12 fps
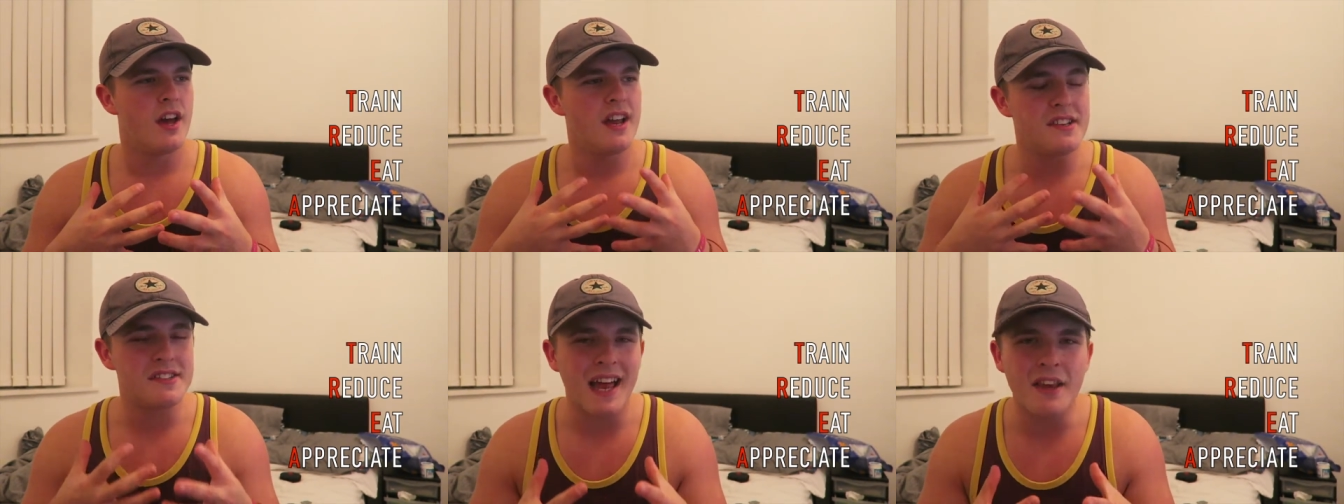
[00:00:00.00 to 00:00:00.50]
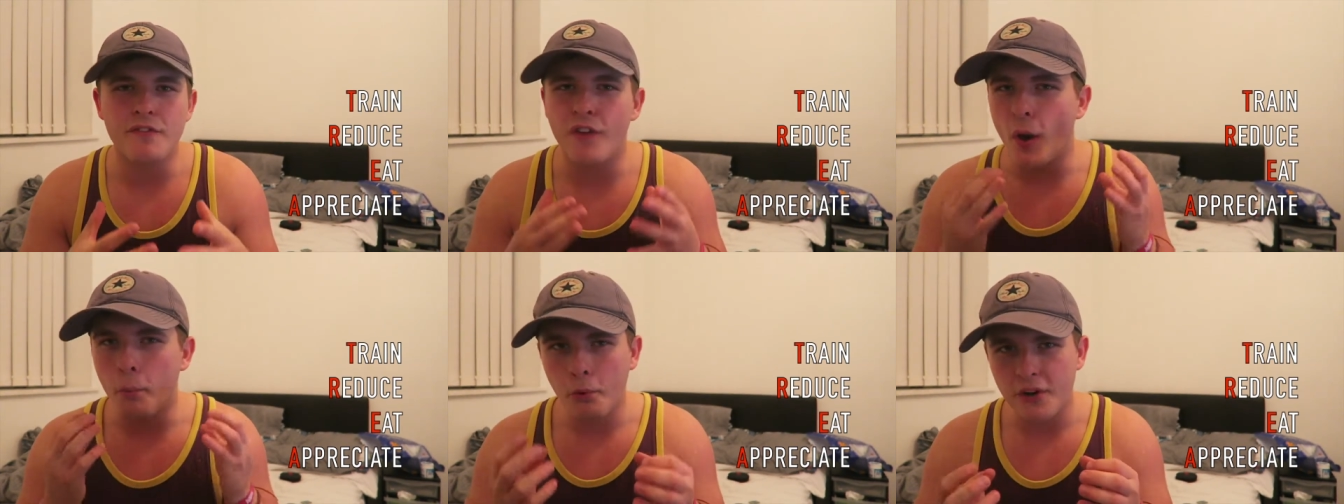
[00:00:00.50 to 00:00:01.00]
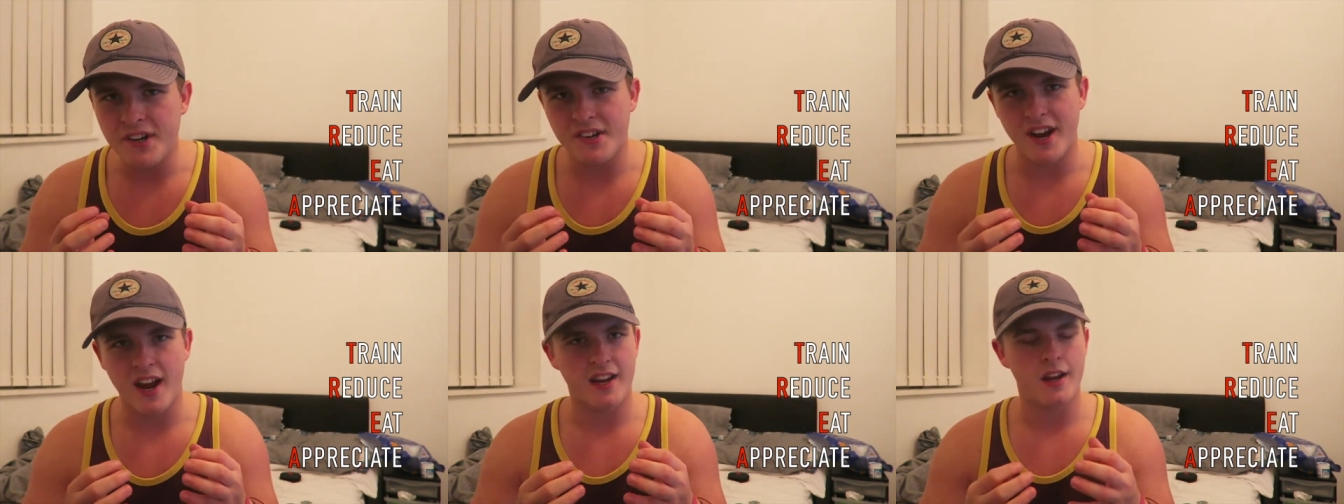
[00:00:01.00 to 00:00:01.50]
it stands for
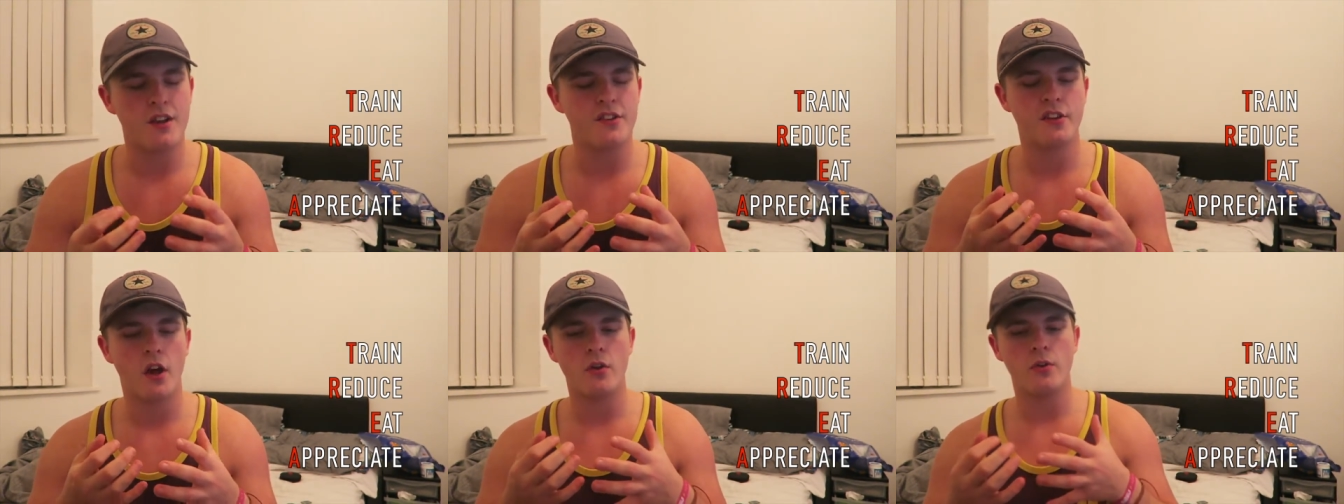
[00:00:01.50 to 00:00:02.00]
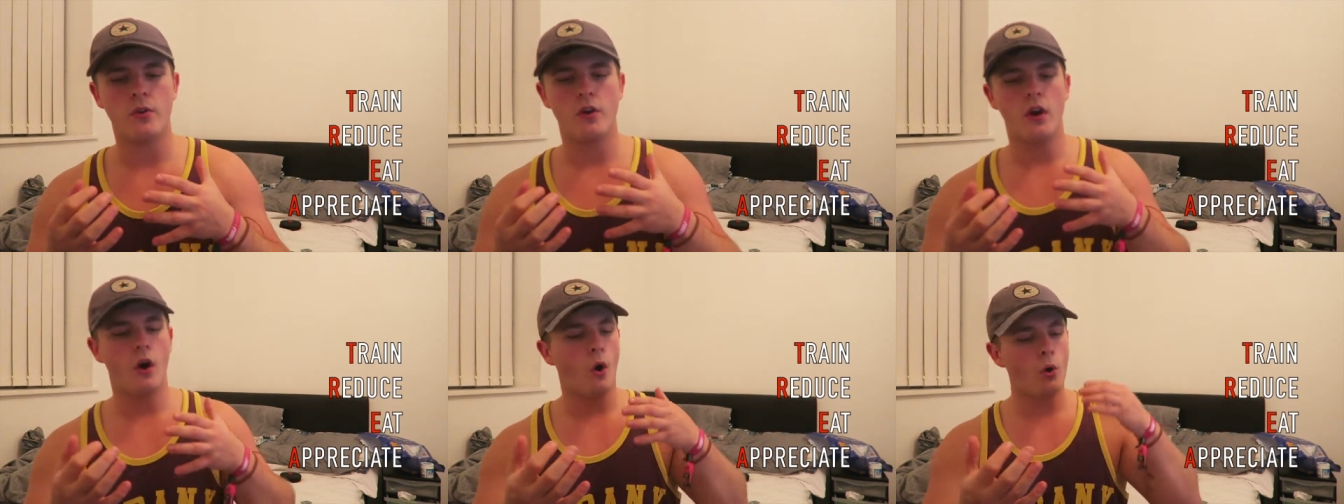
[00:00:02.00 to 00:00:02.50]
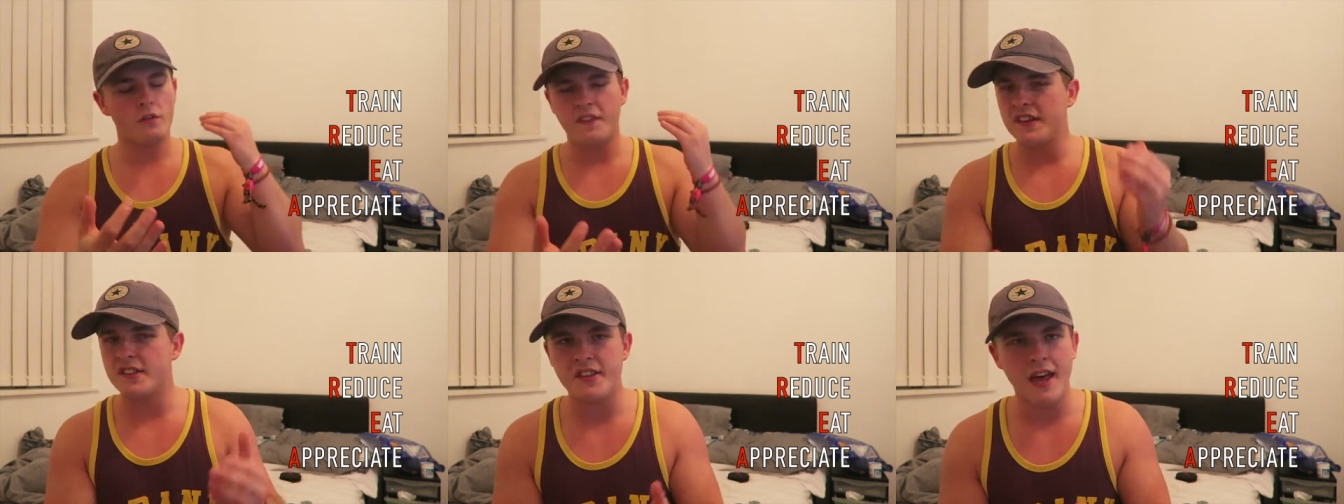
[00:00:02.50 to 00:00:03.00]
appreciate. And so all of
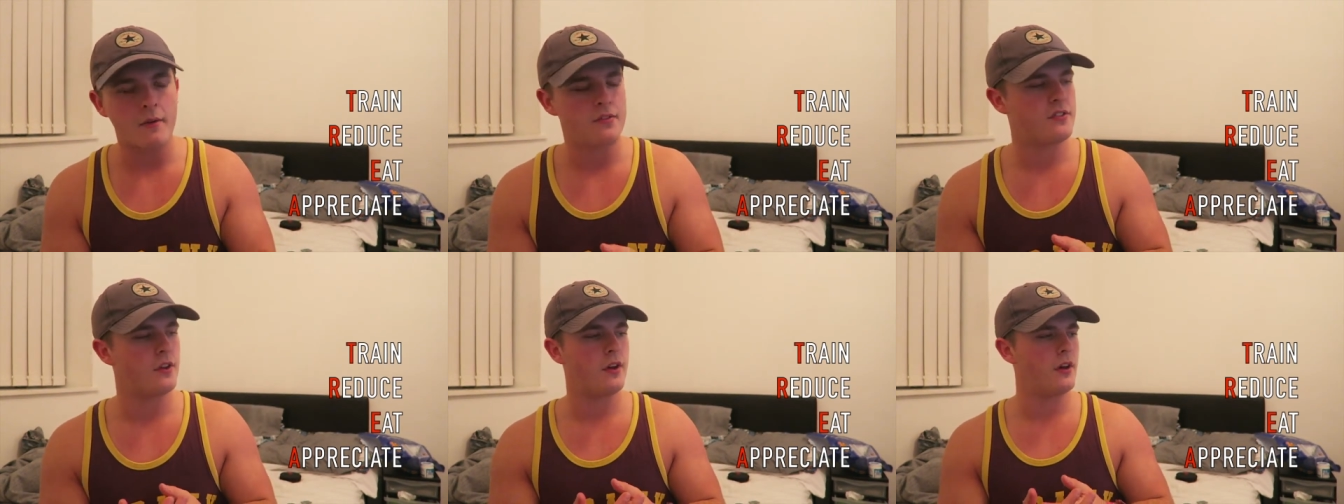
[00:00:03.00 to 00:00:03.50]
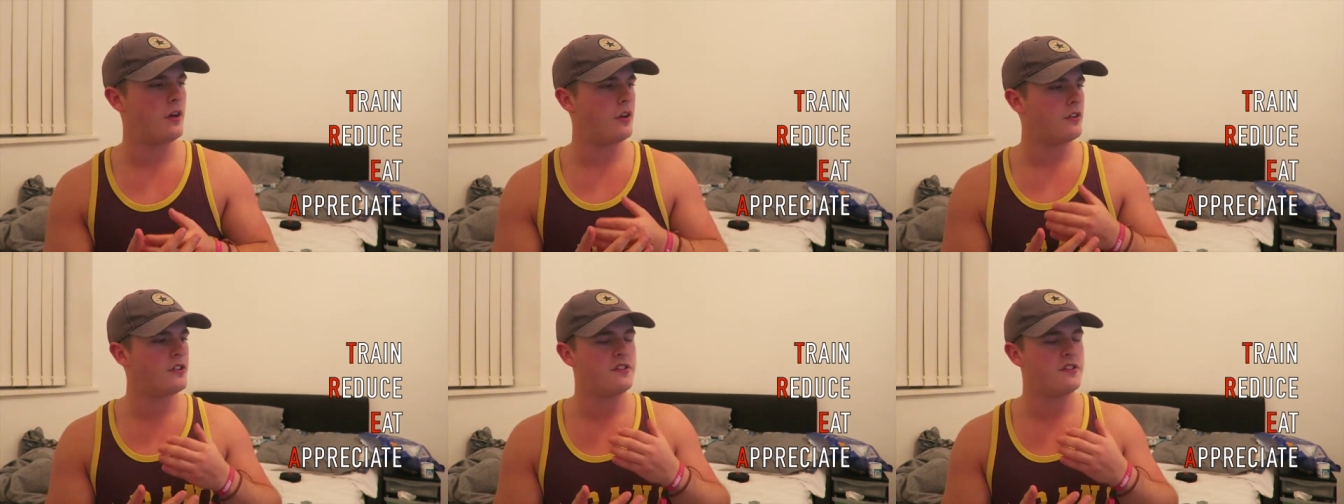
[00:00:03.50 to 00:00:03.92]
these steps are